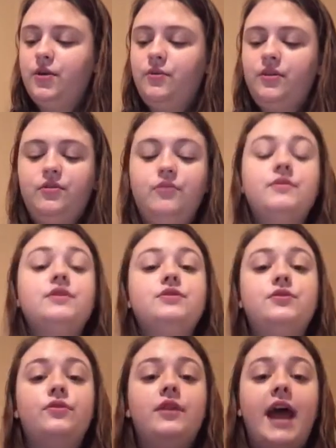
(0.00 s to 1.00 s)
with whom the
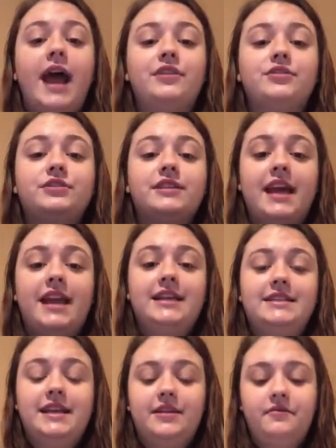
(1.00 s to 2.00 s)
student actors can
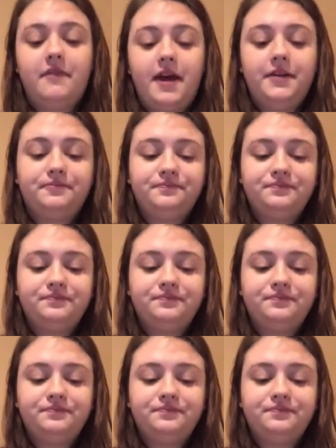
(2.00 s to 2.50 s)
identify.